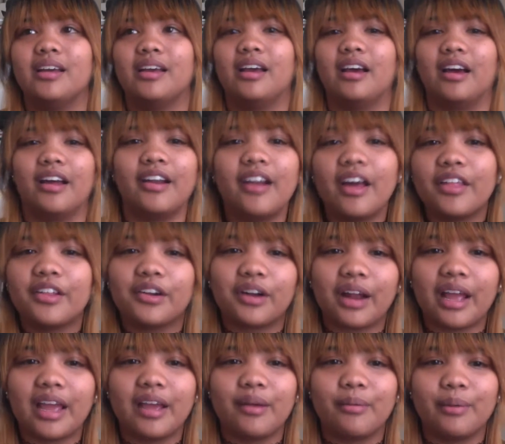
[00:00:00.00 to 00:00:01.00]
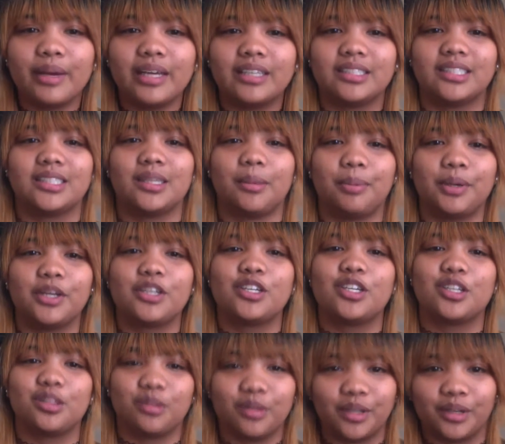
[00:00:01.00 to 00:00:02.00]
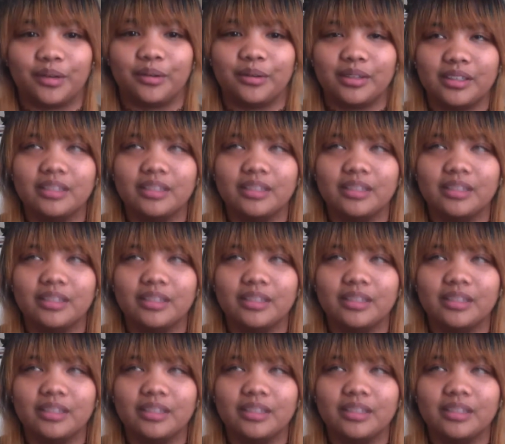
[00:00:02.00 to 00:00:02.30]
another 8 weeks to push through.